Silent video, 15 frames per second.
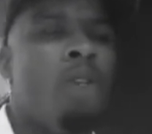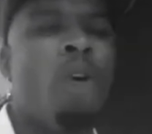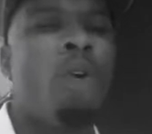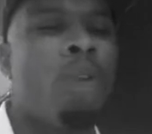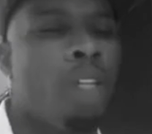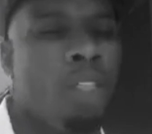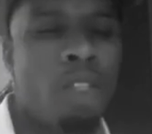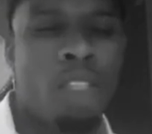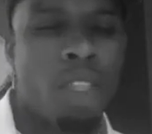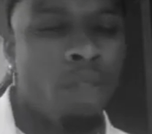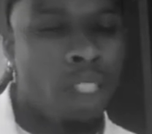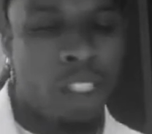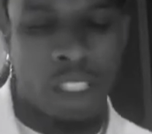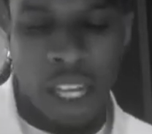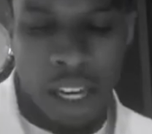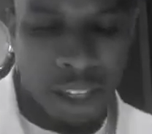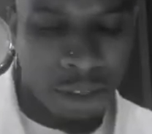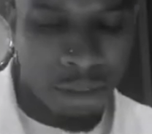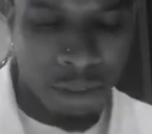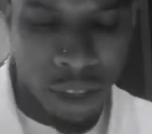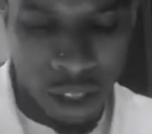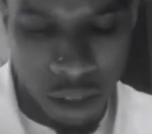You go in and you see you get
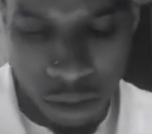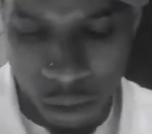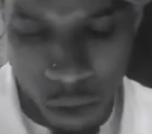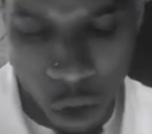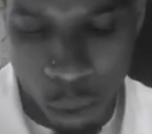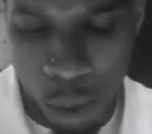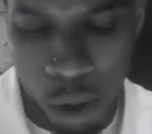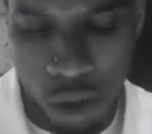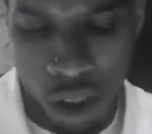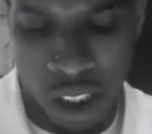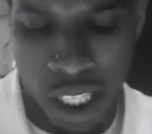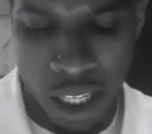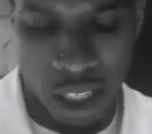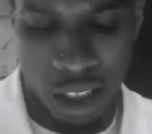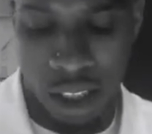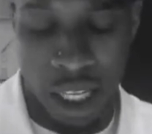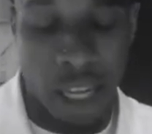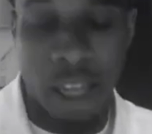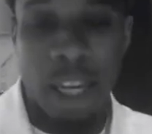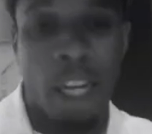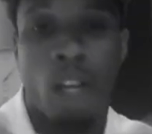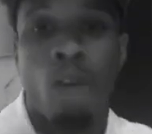shot in your foot, no bones or
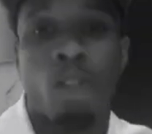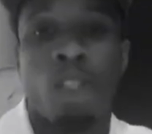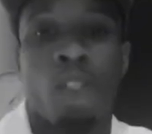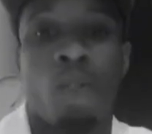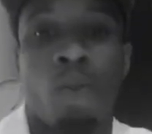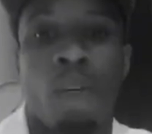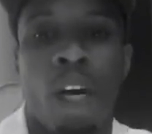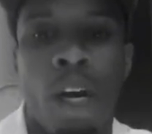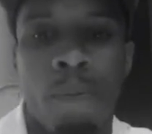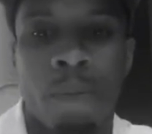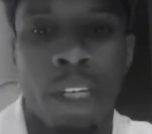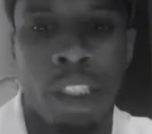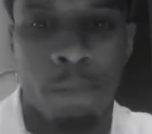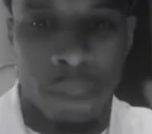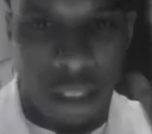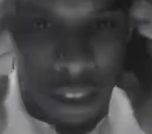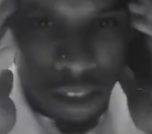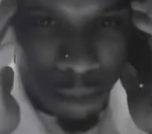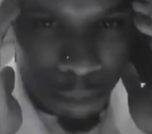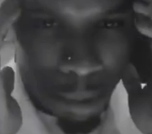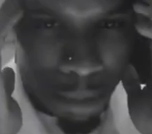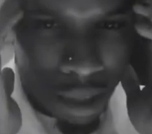tendons. The internet goes into an outrage
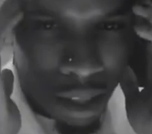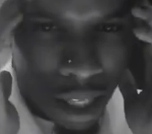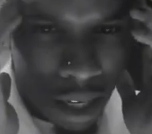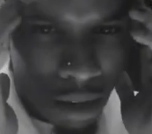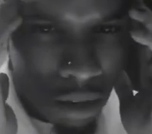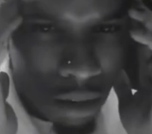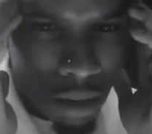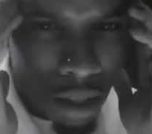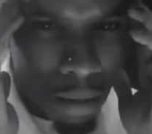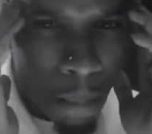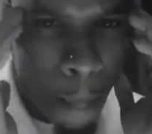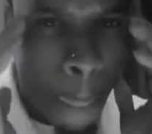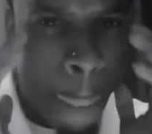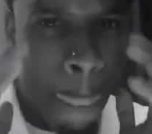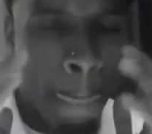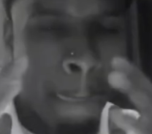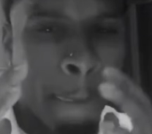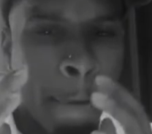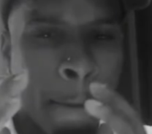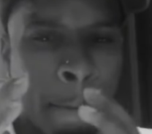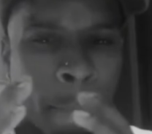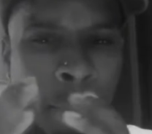because some people are like, hold on,
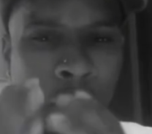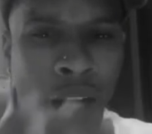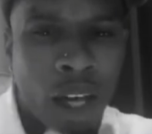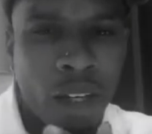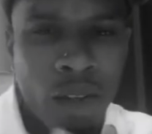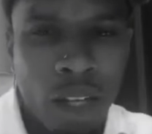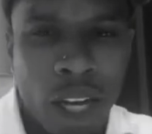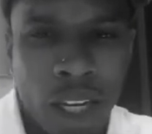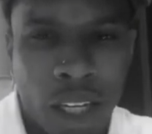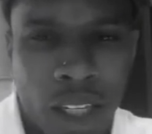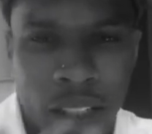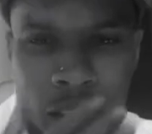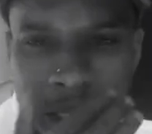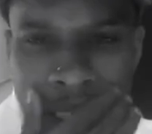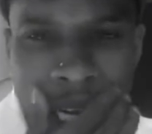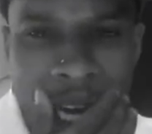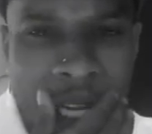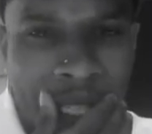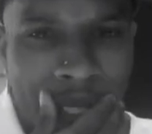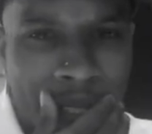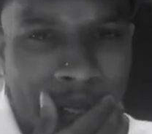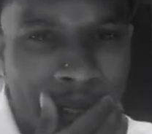how you not get
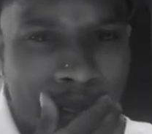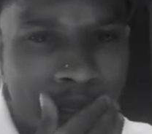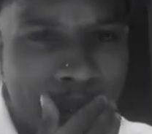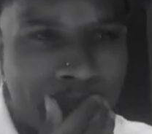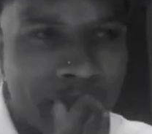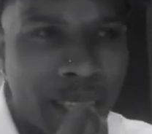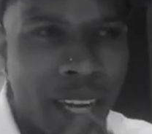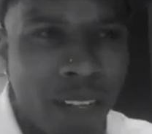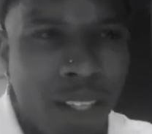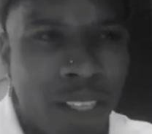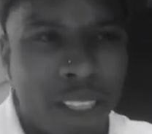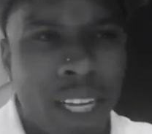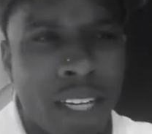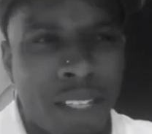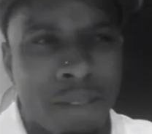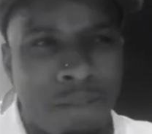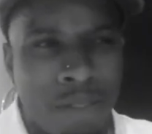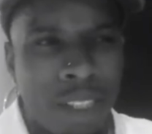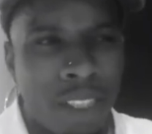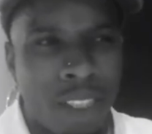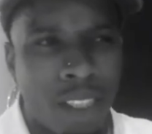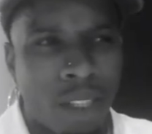shot? How you get shot
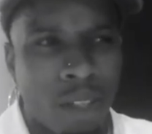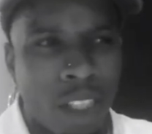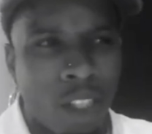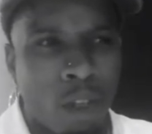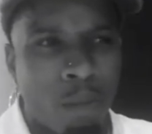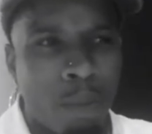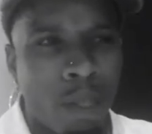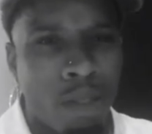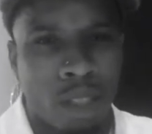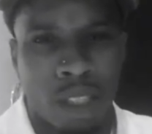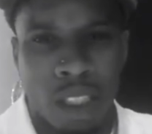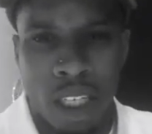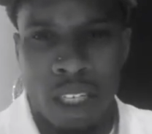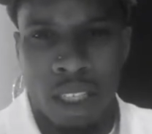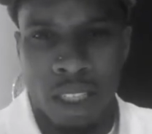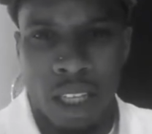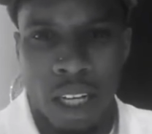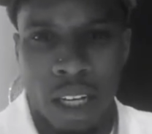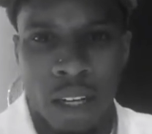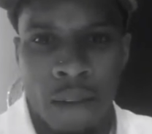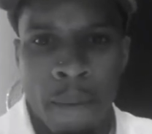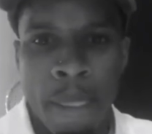in your foot and it don't hit no bones or
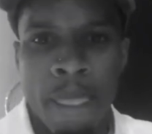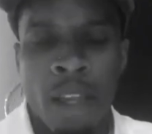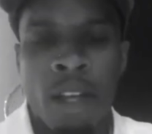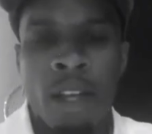tendons? Like,